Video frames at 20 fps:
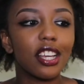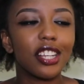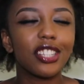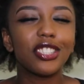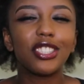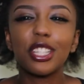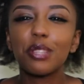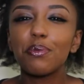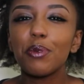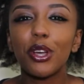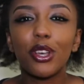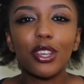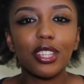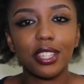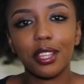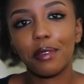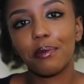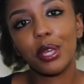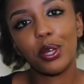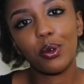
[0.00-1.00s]
just because
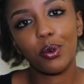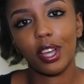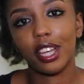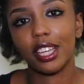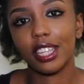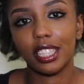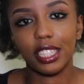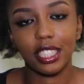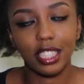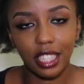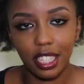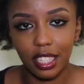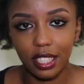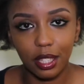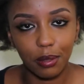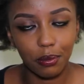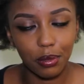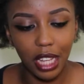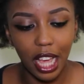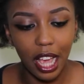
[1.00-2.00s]
they make work easier
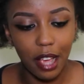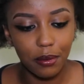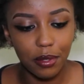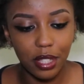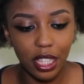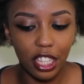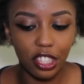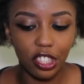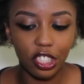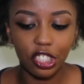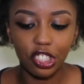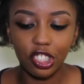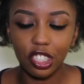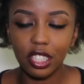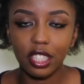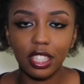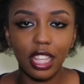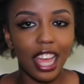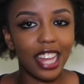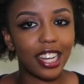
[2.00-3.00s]
sometimes and they
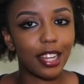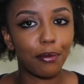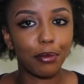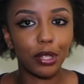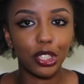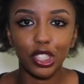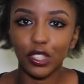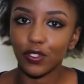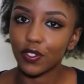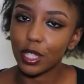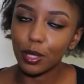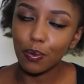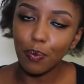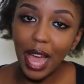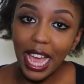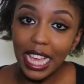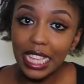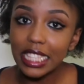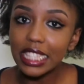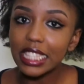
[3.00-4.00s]
just add a bit of
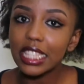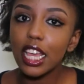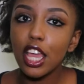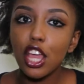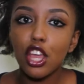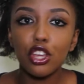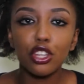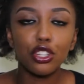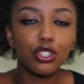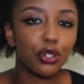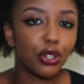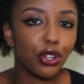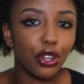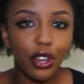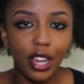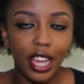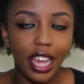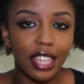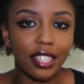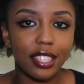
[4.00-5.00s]
spice to your
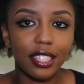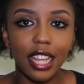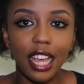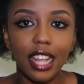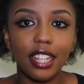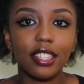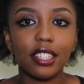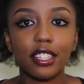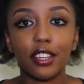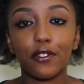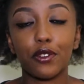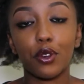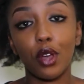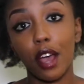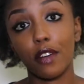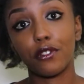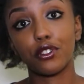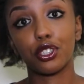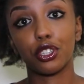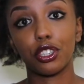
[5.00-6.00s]
hairstyles if you
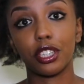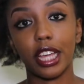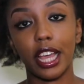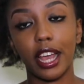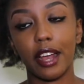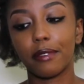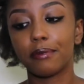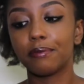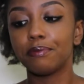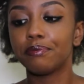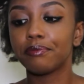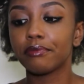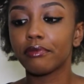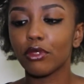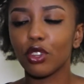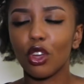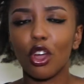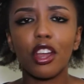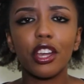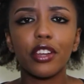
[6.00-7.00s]
have short hair
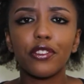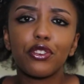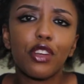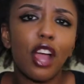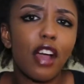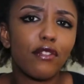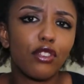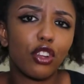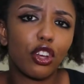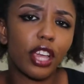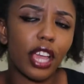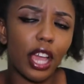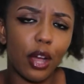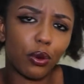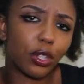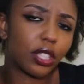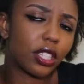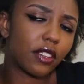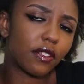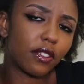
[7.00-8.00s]
or if you have long hair,
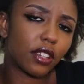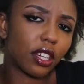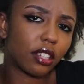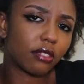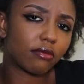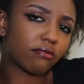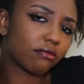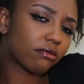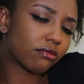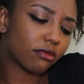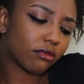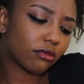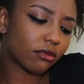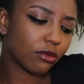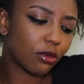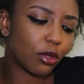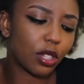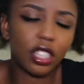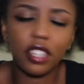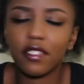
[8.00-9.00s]
whatever
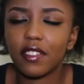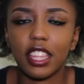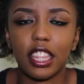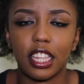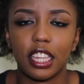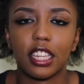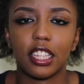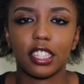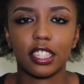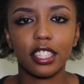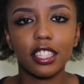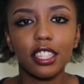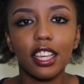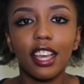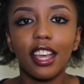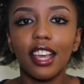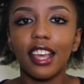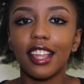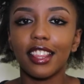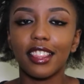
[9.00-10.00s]
the case,
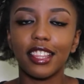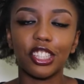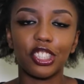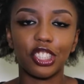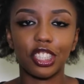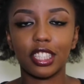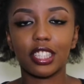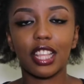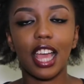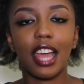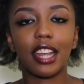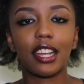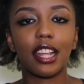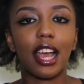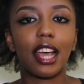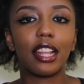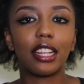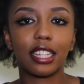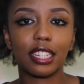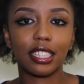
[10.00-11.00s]
they just add
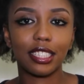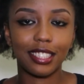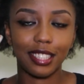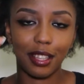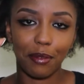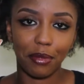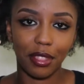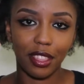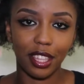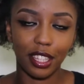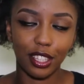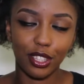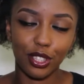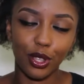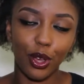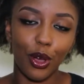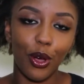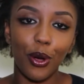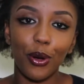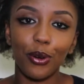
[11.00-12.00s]
a little something.
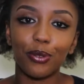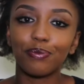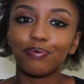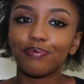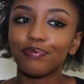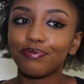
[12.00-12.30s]
So